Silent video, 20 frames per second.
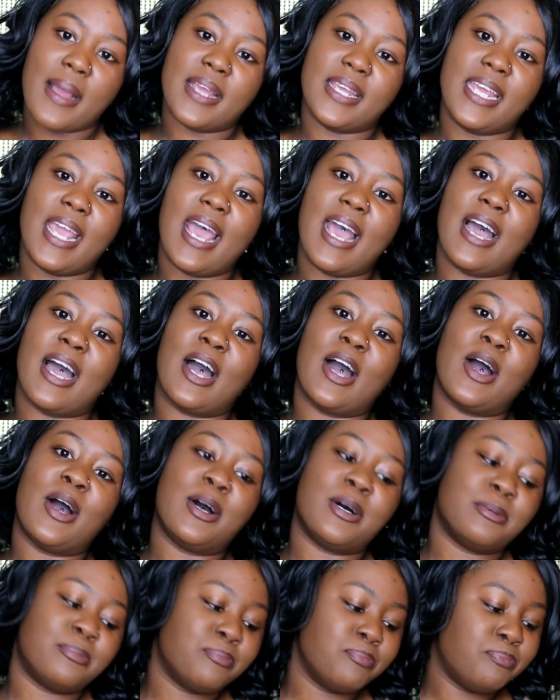Yeah,
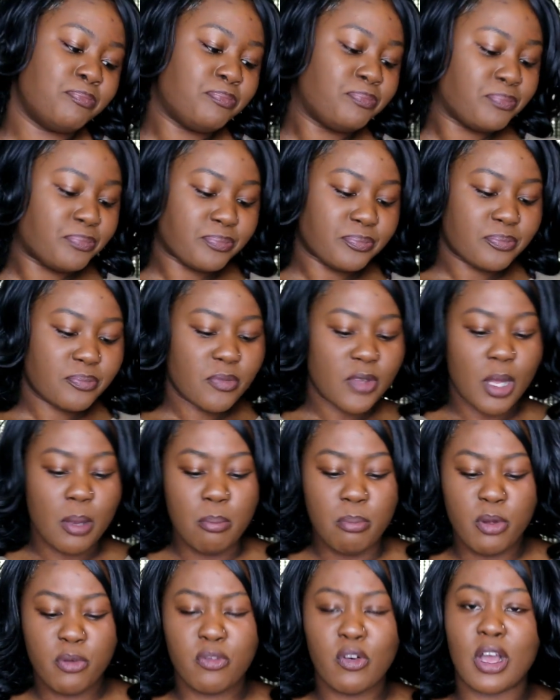um
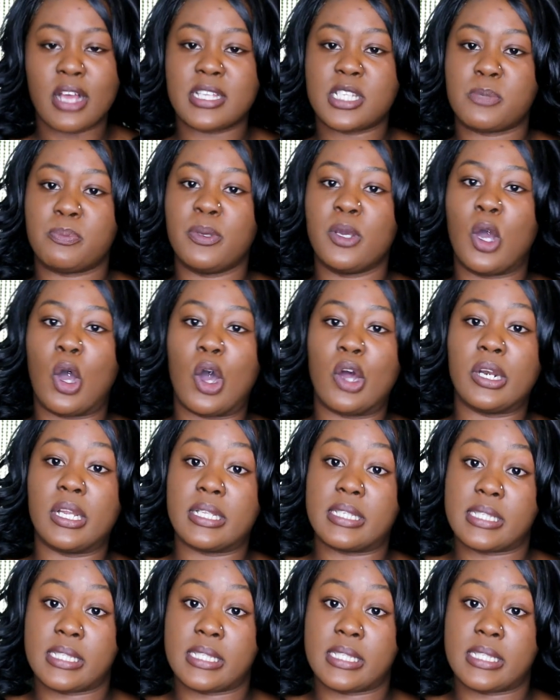before I spill all the